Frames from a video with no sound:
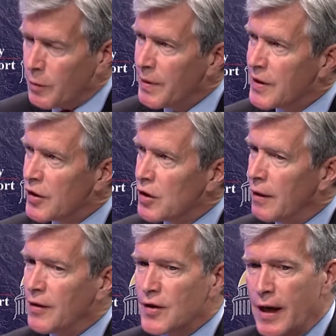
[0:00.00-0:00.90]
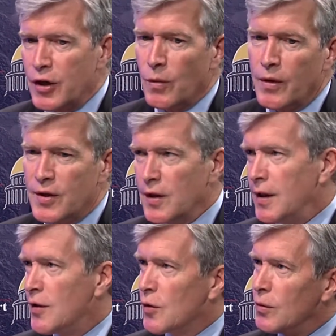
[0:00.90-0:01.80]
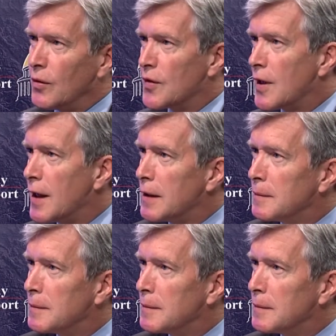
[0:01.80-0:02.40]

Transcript: your position on sanctuary city, school, state?